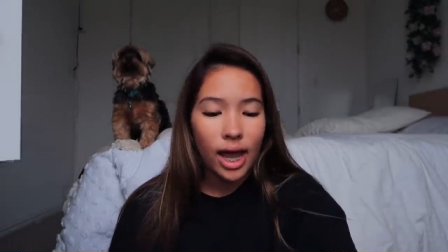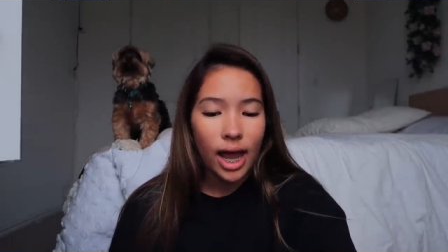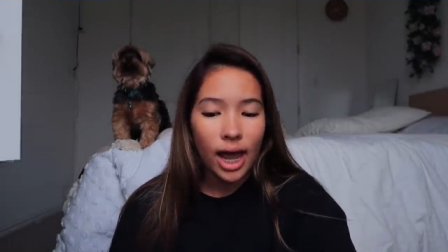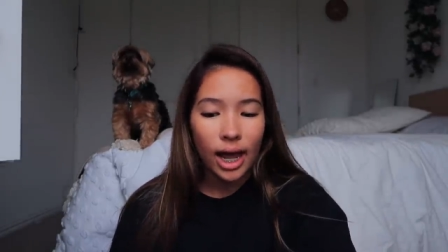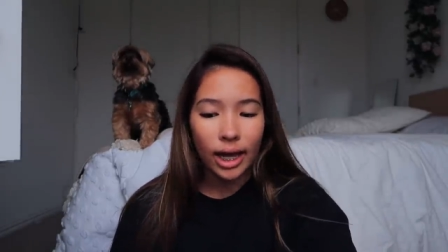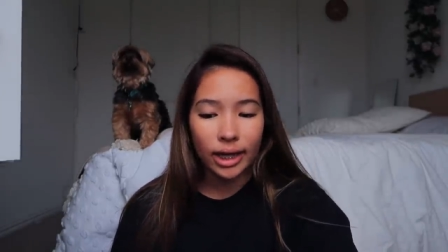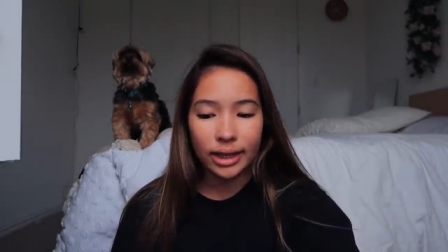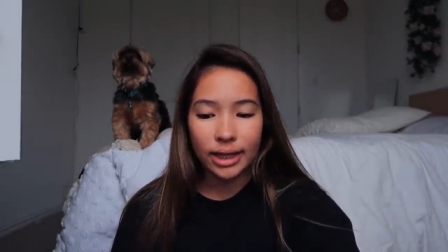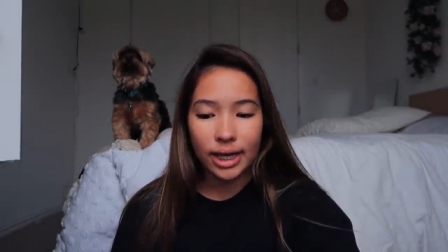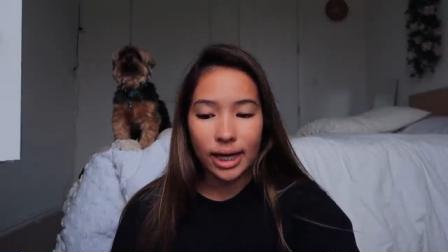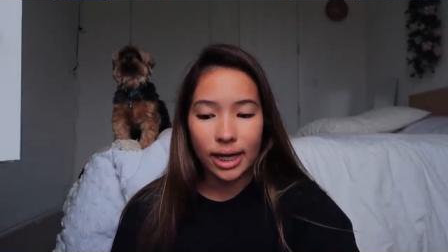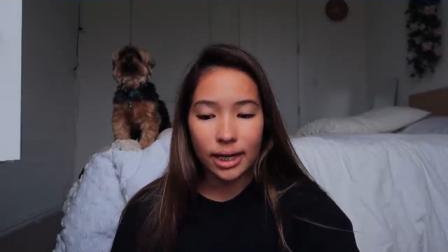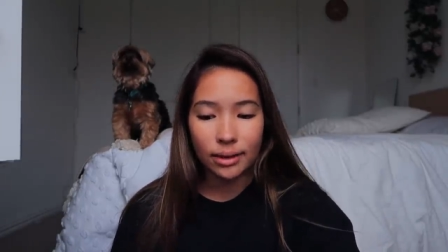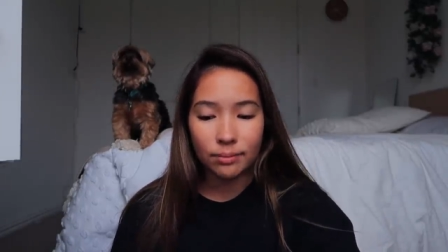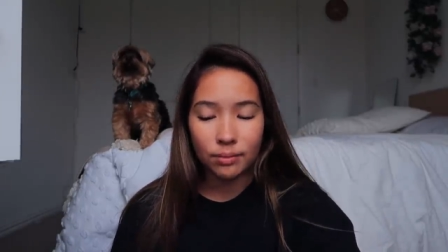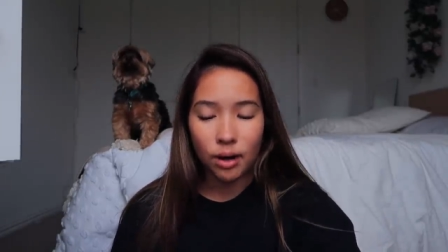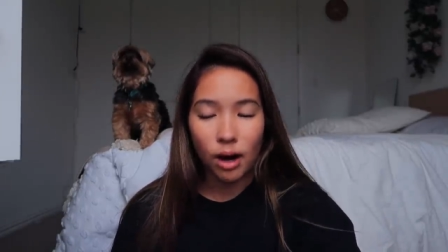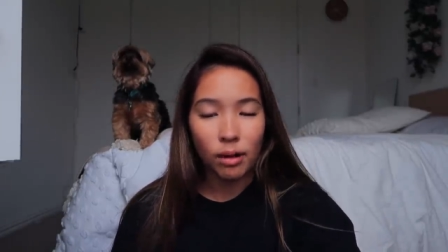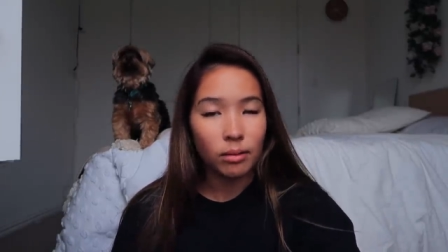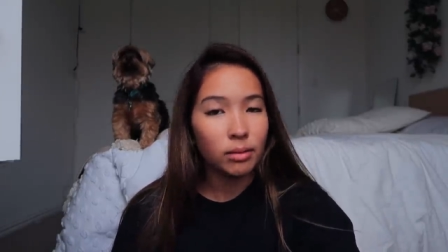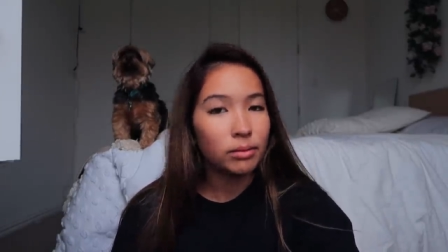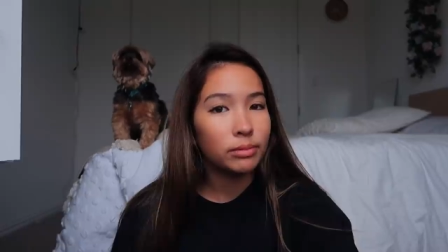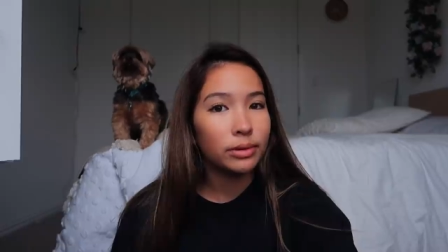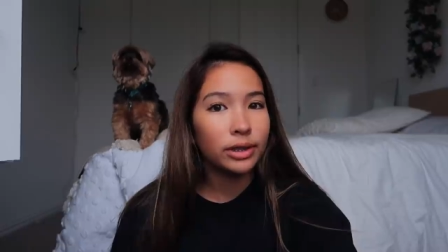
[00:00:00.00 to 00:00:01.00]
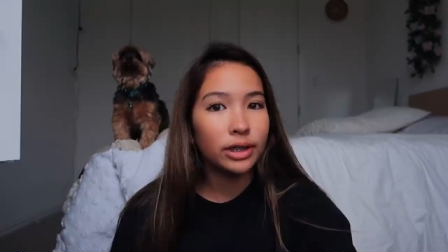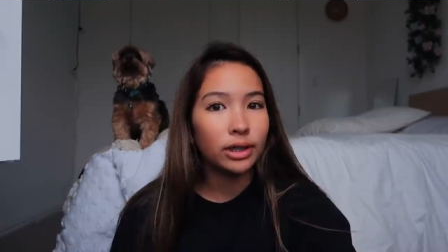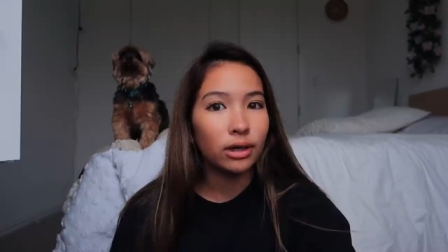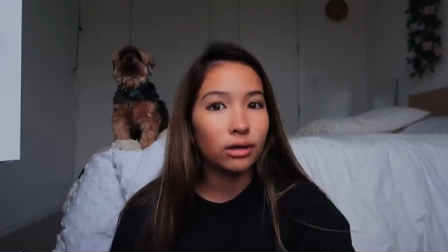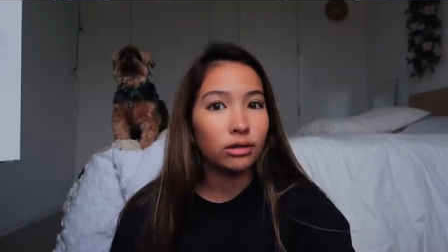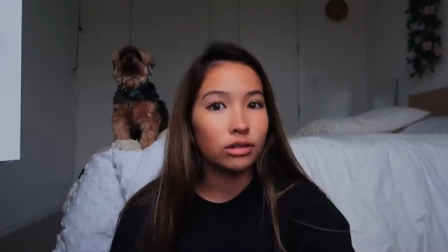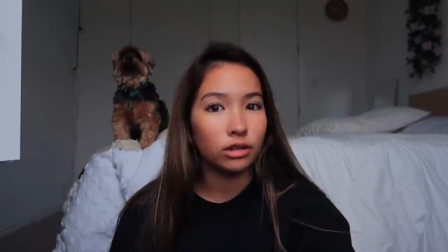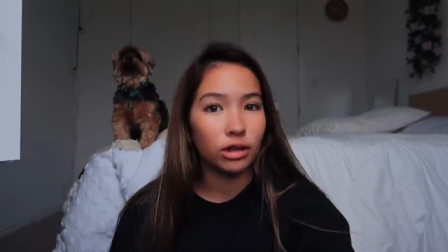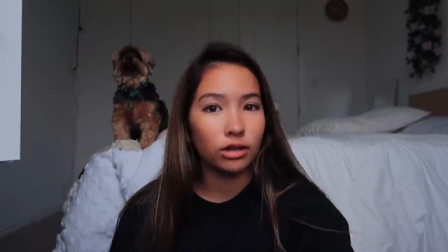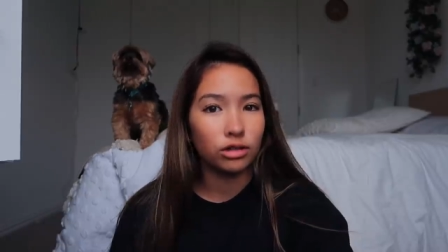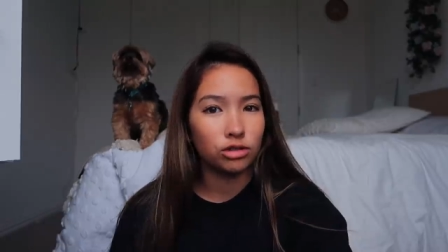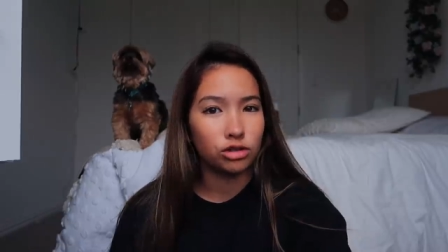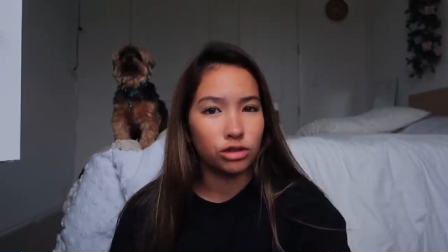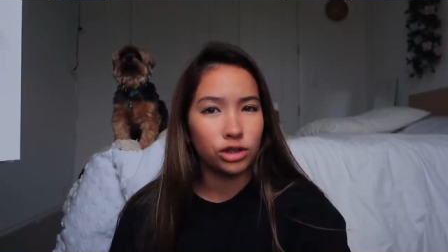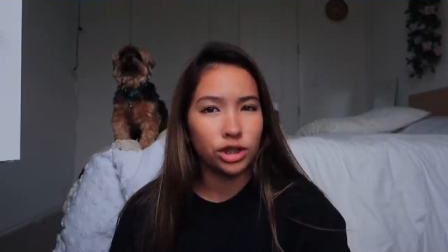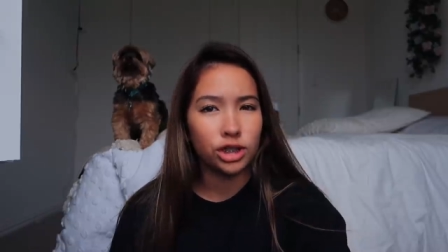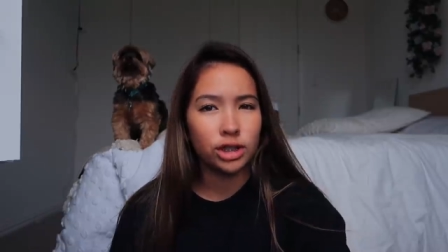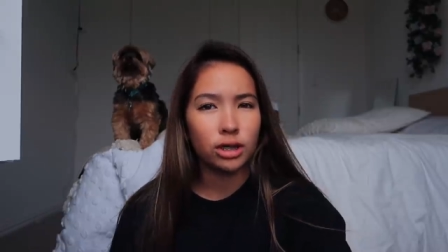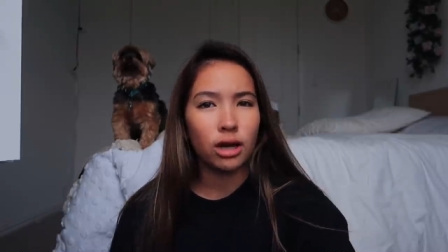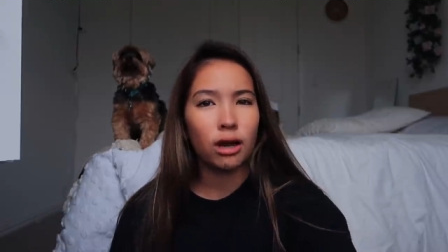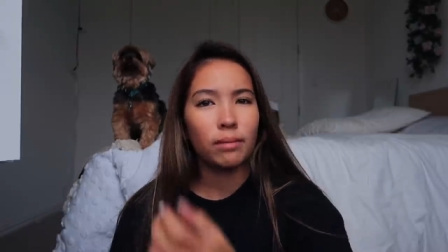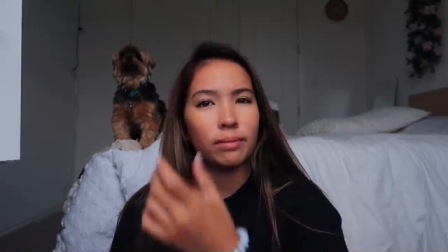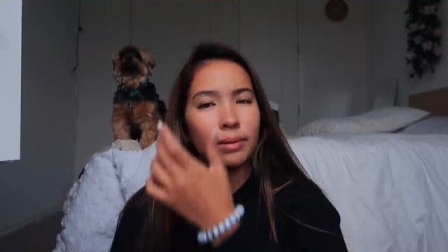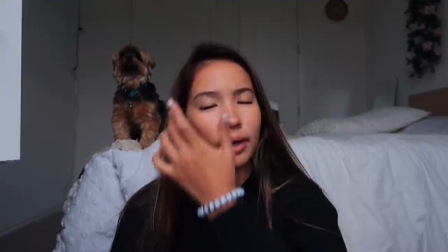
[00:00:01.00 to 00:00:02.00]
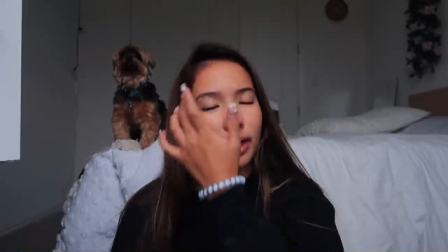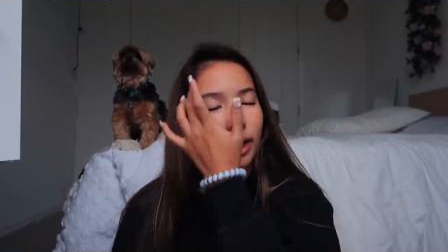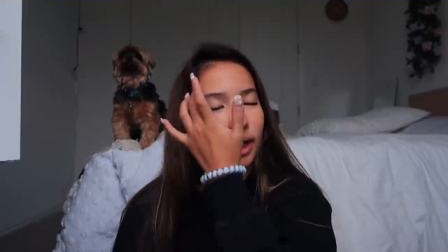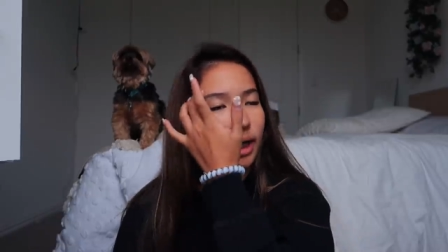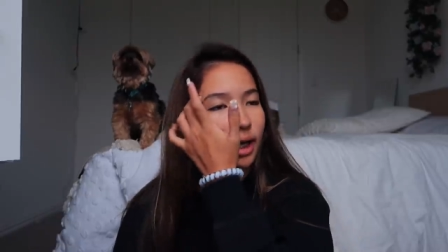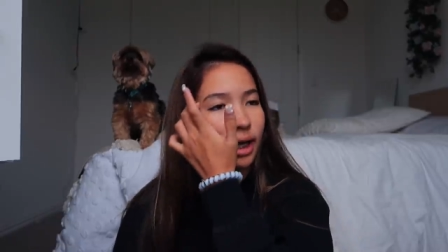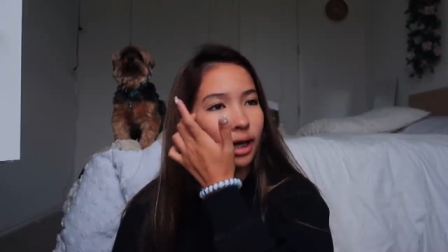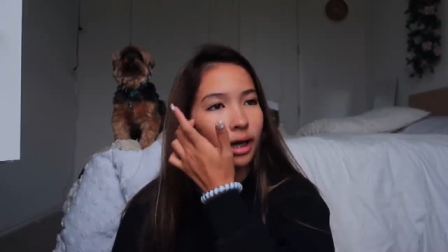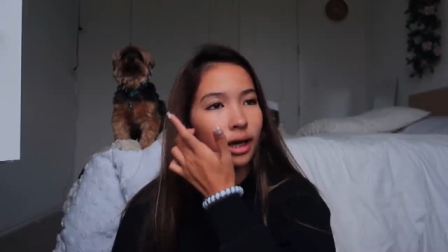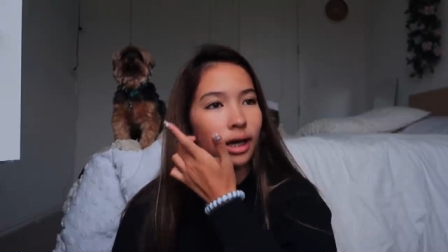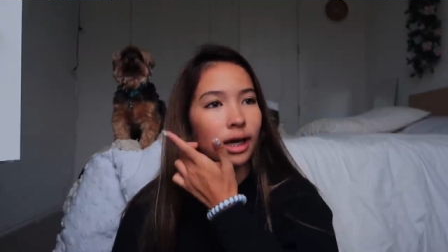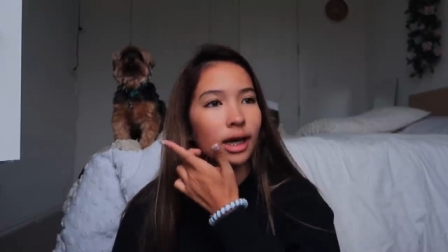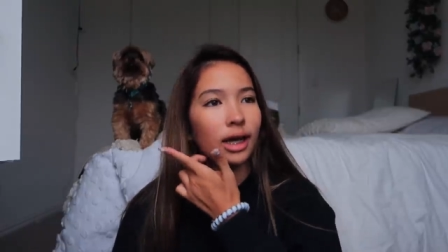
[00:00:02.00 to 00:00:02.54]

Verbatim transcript: and then probably go grocery shopping.